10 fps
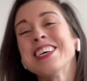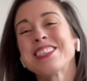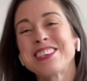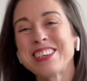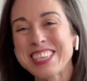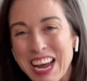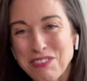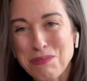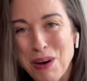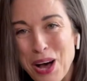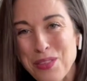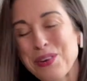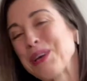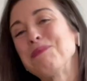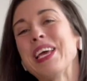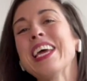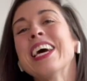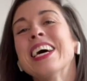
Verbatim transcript: So you're never bothering me.